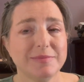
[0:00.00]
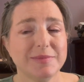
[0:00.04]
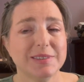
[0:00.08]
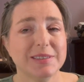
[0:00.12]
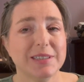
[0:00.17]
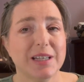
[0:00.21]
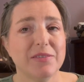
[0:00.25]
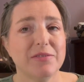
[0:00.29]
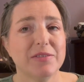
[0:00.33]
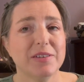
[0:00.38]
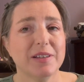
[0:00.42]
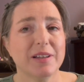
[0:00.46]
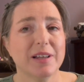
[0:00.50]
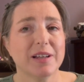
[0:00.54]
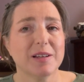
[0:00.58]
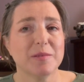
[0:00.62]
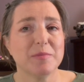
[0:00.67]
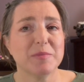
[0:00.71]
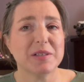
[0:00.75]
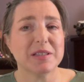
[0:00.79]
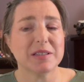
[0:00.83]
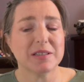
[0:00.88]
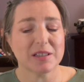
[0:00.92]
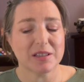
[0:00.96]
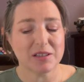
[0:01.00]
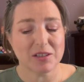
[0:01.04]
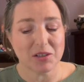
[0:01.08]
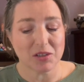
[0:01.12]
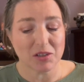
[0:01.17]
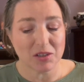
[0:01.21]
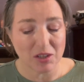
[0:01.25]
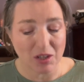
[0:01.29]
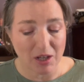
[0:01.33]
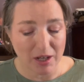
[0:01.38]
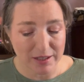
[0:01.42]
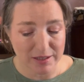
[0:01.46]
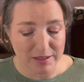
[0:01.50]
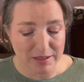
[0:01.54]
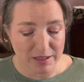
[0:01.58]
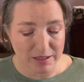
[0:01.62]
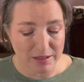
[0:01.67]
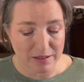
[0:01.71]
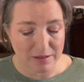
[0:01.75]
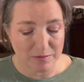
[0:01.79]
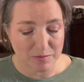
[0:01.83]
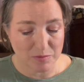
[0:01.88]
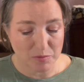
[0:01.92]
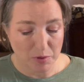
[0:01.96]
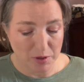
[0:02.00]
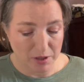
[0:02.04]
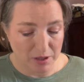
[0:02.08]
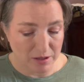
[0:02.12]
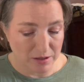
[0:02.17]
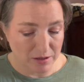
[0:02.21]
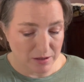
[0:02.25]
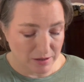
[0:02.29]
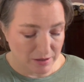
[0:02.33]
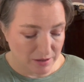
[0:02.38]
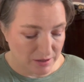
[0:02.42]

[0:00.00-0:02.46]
I feel like I'm missing the glossy part.